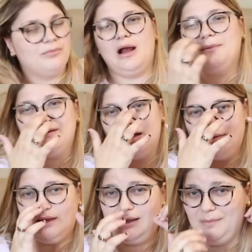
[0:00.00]
Probably
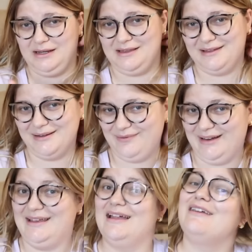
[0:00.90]
not a ton of money there, but
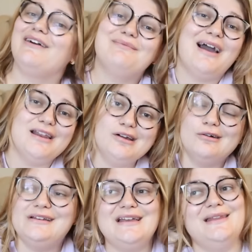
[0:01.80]
again, I found
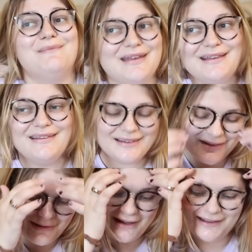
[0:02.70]
Patagonia in the bins,
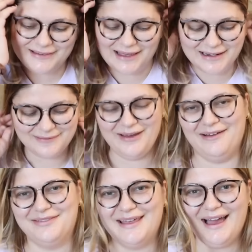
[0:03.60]
so I got excited
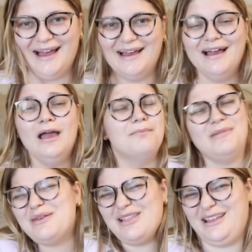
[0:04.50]
about that.
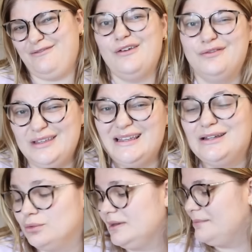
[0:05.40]
Maybe like
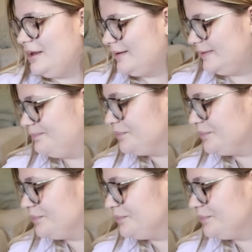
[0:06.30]
15, 20 bucks.